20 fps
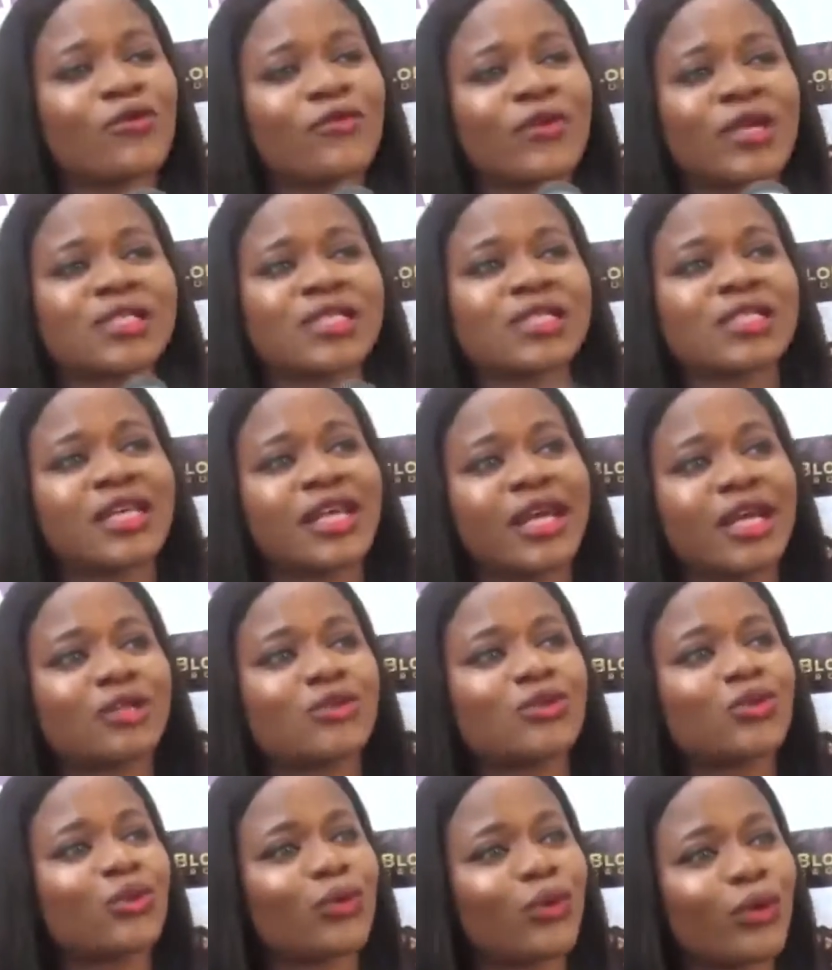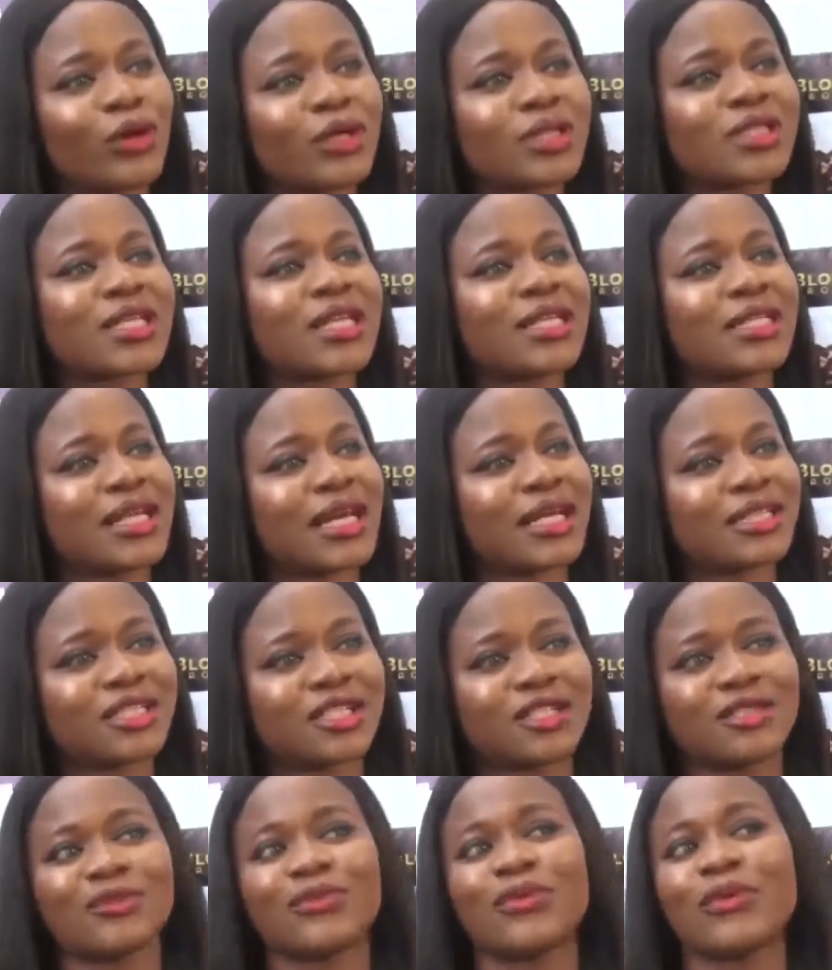The conference is geared towards
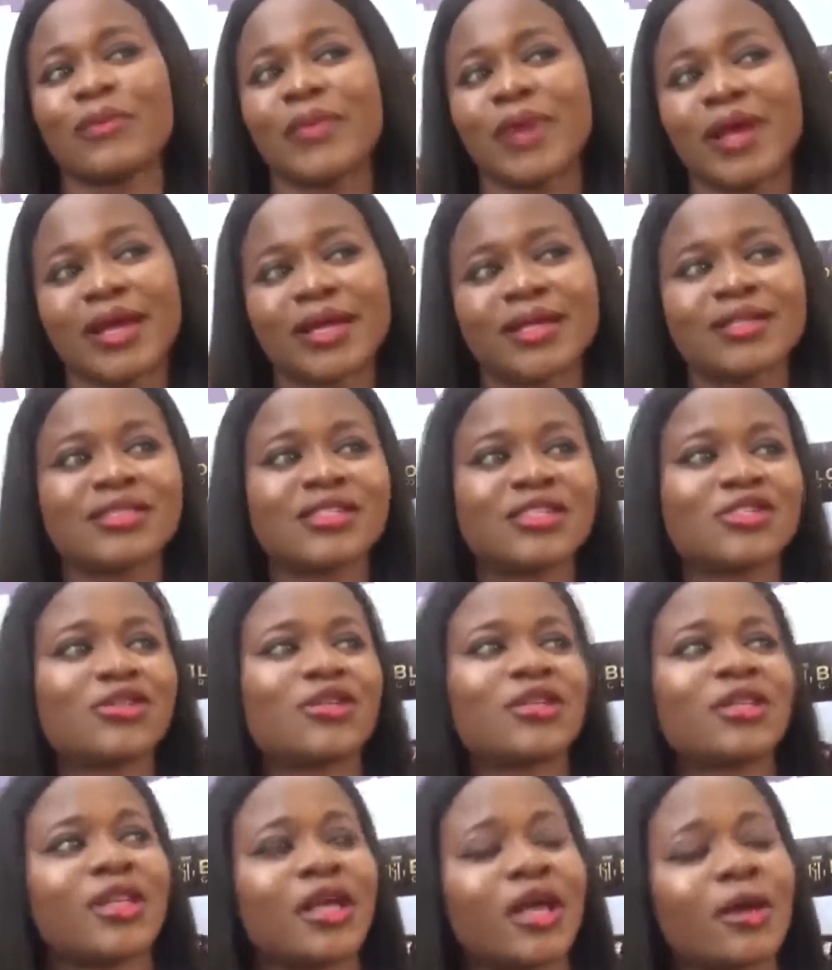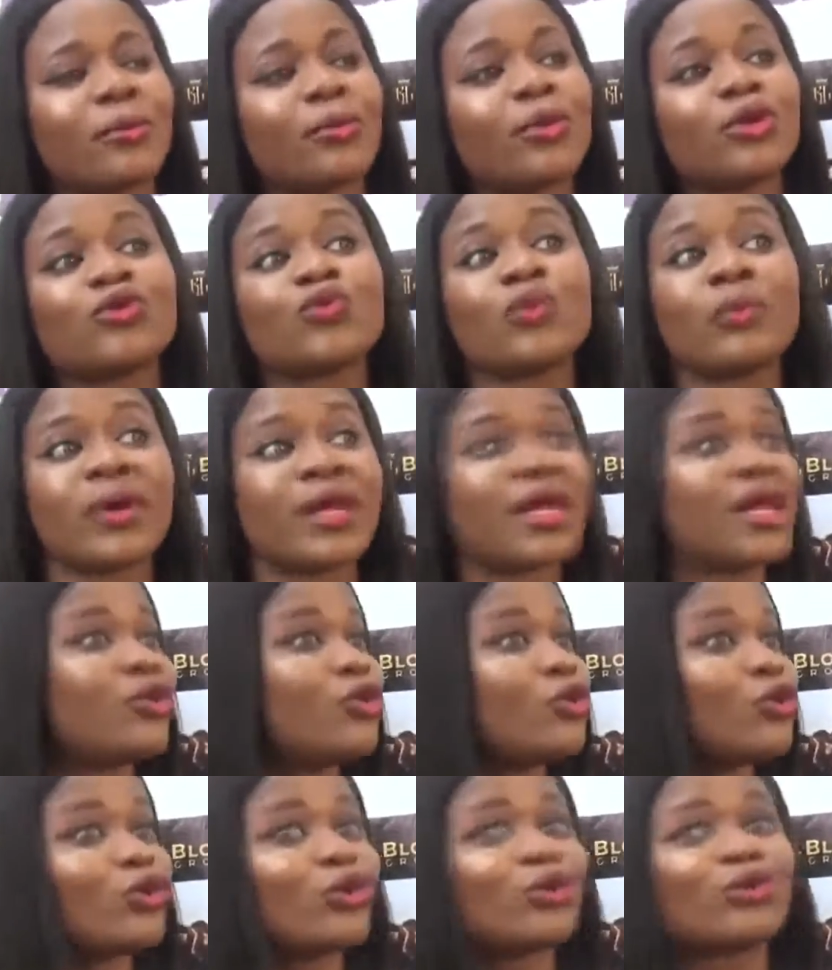enlightening women, teaching them, both
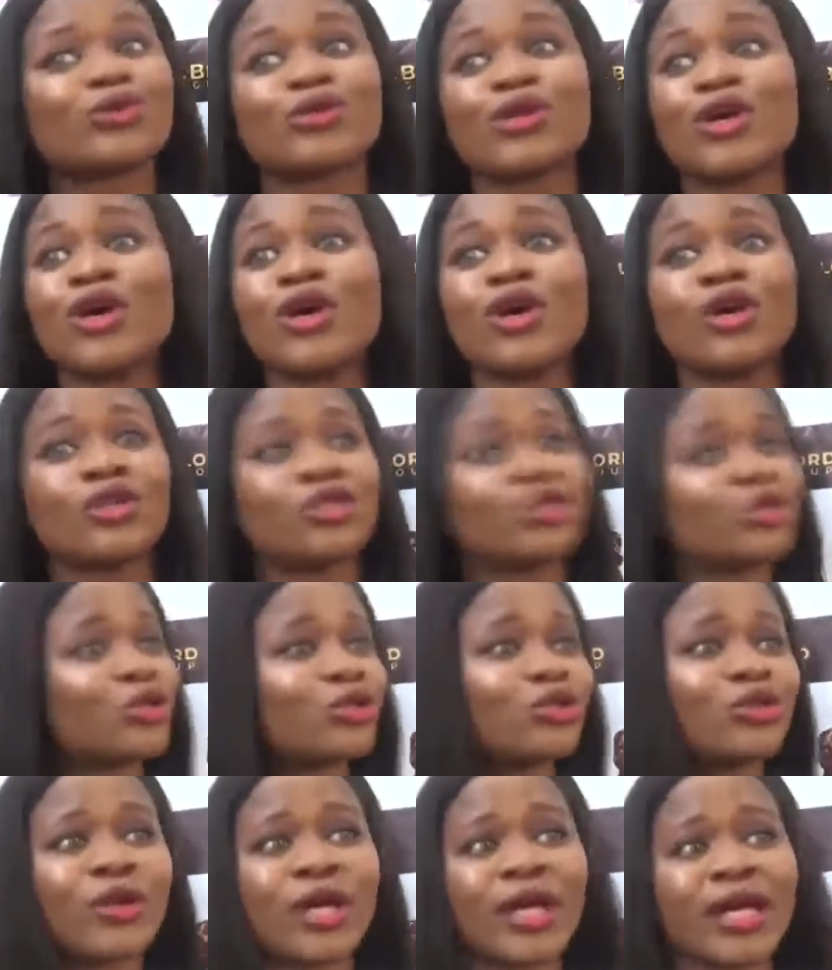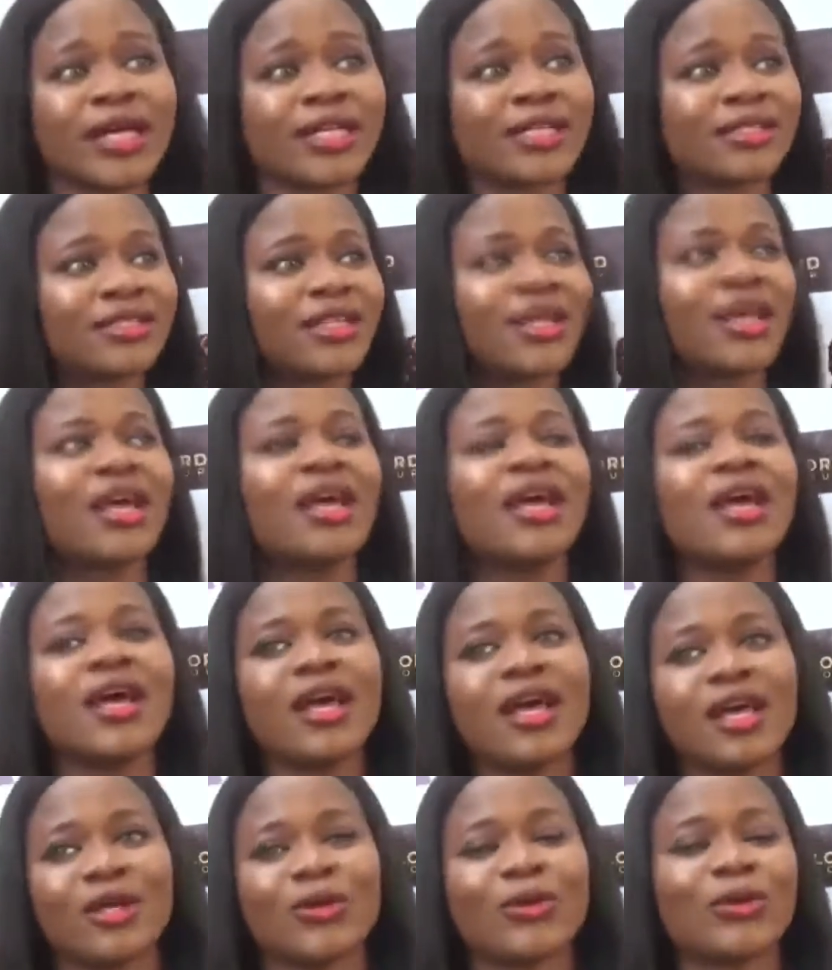women and youth, children
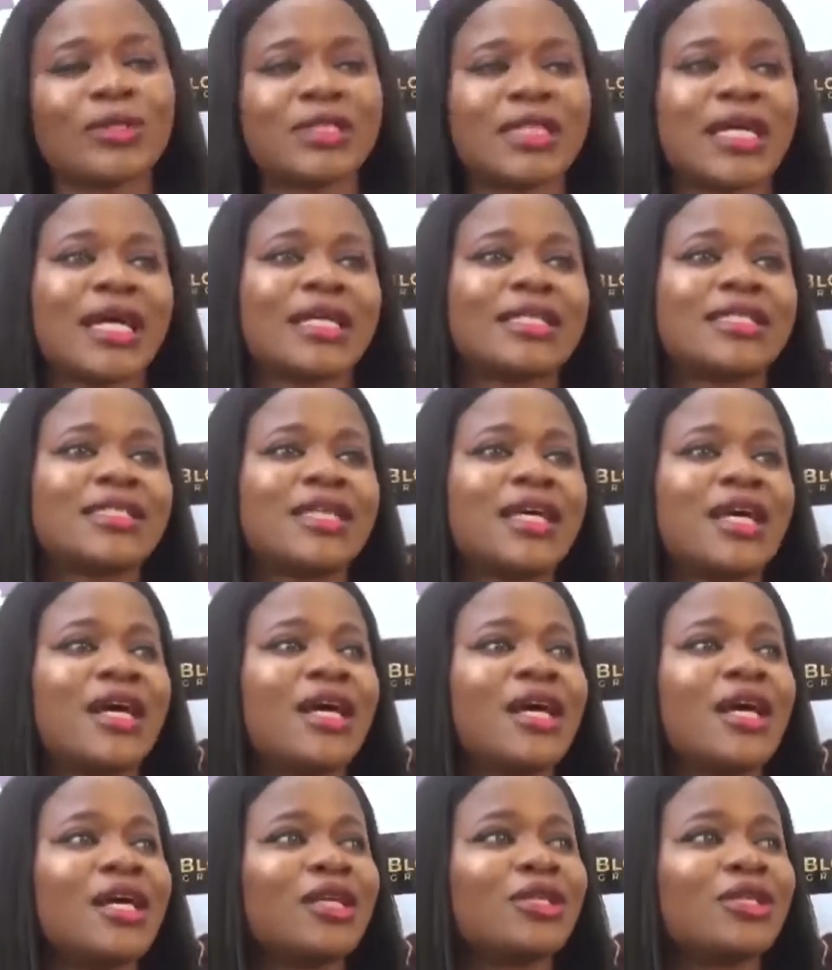and all that.